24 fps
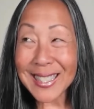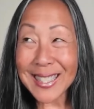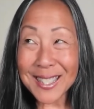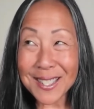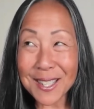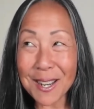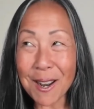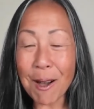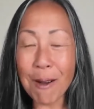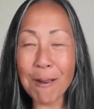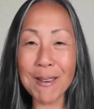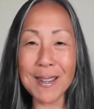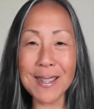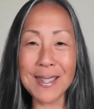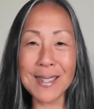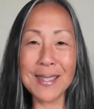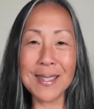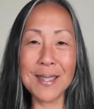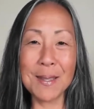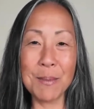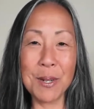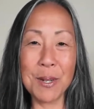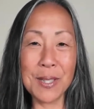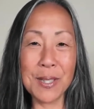isn't
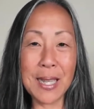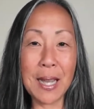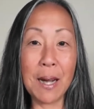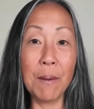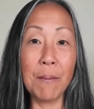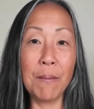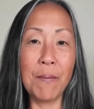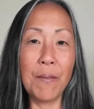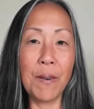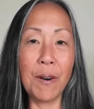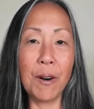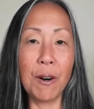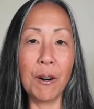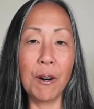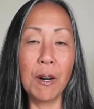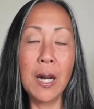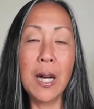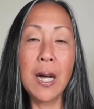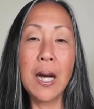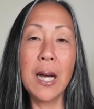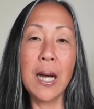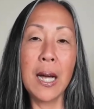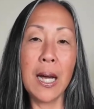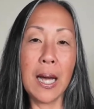always the most helpful.
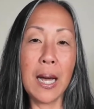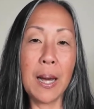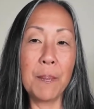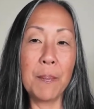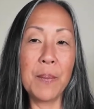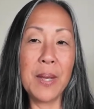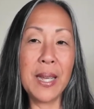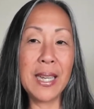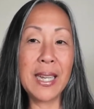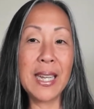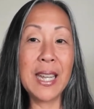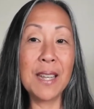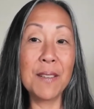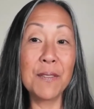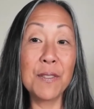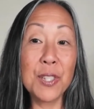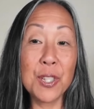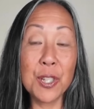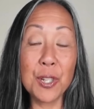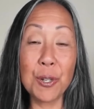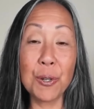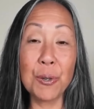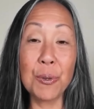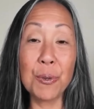It
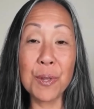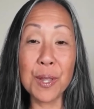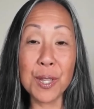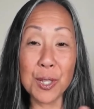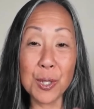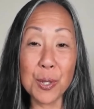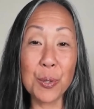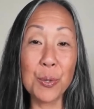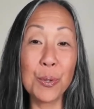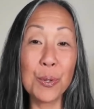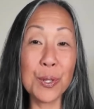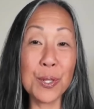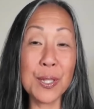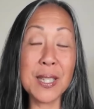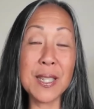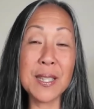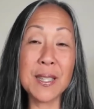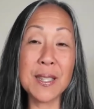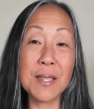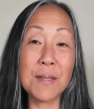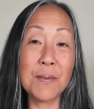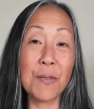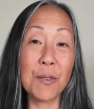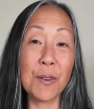gives you the tools
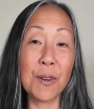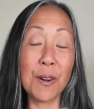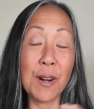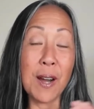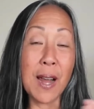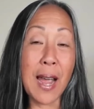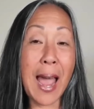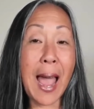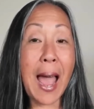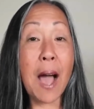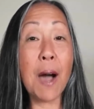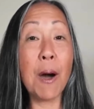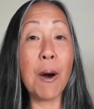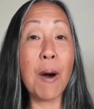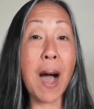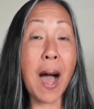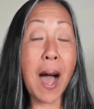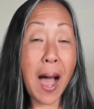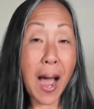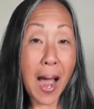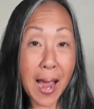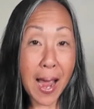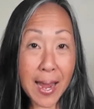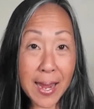for how
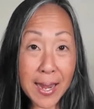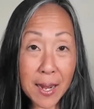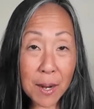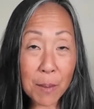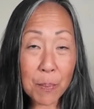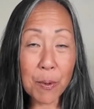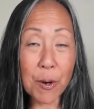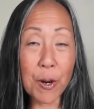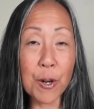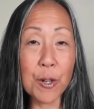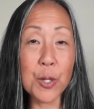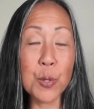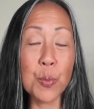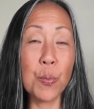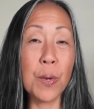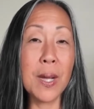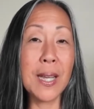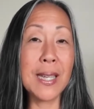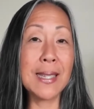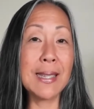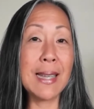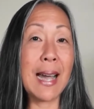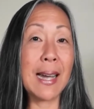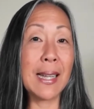I approach
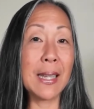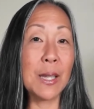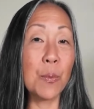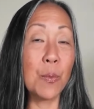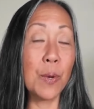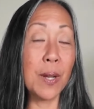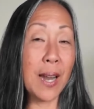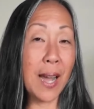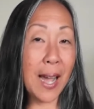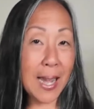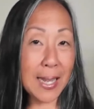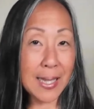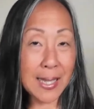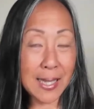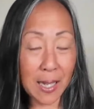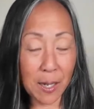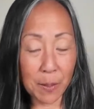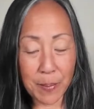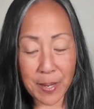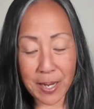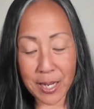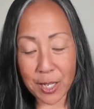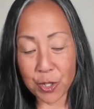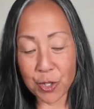exactly what I
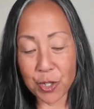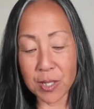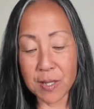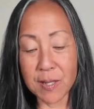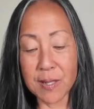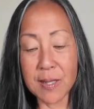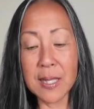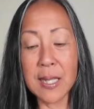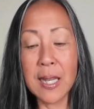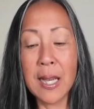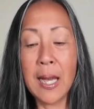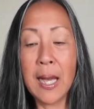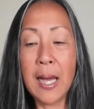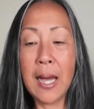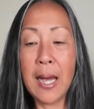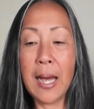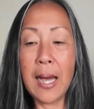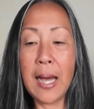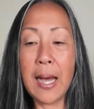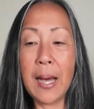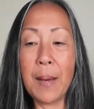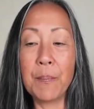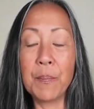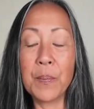tell patients,
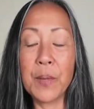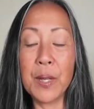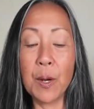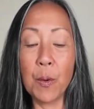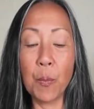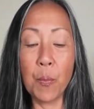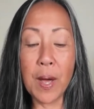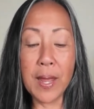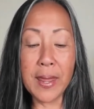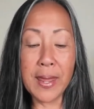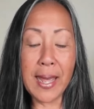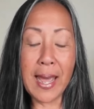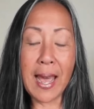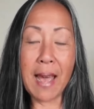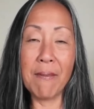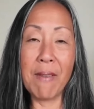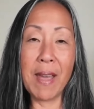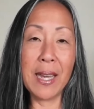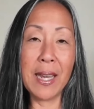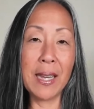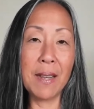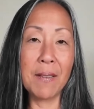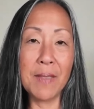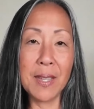when they
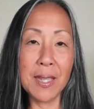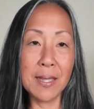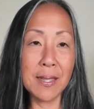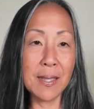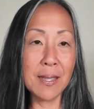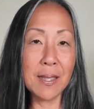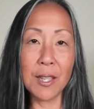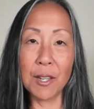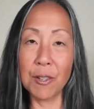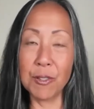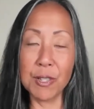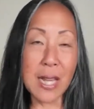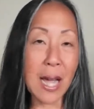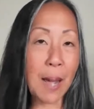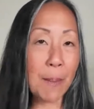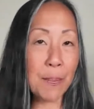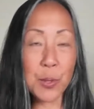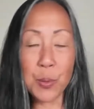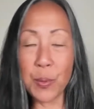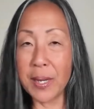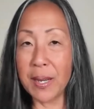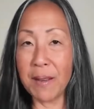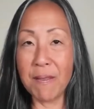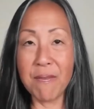have any of these,
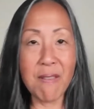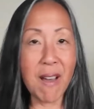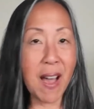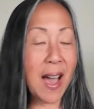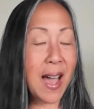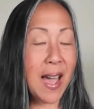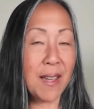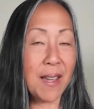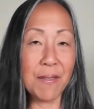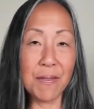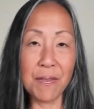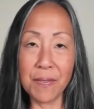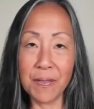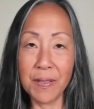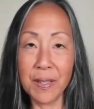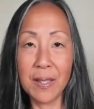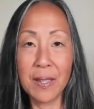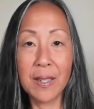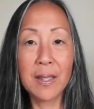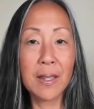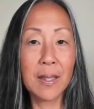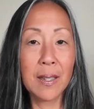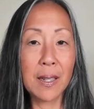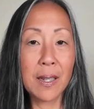top 25
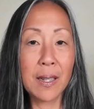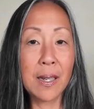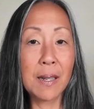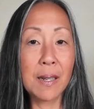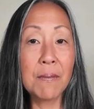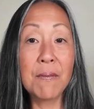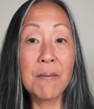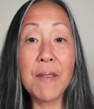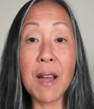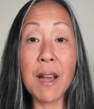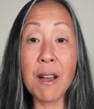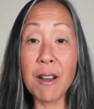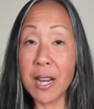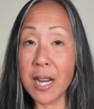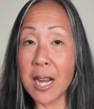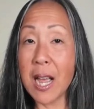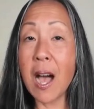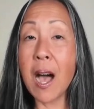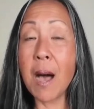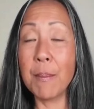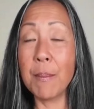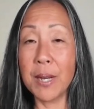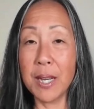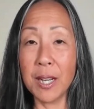very
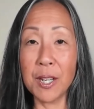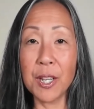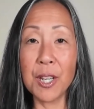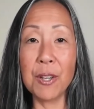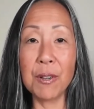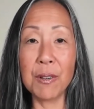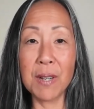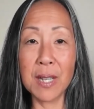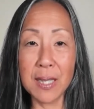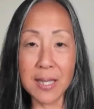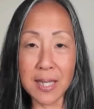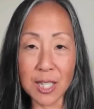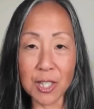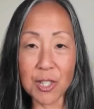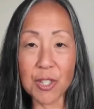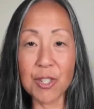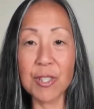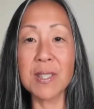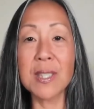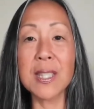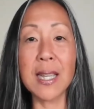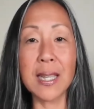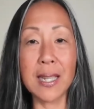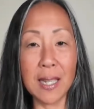common acute
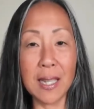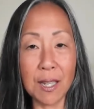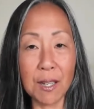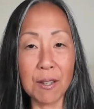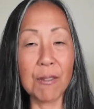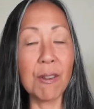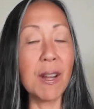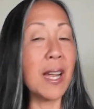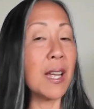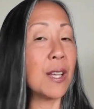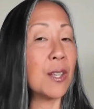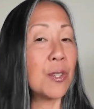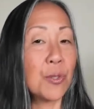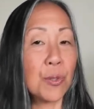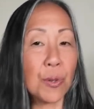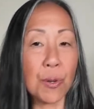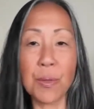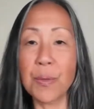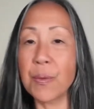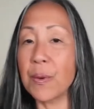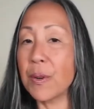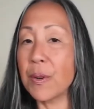conditions like earaches, sore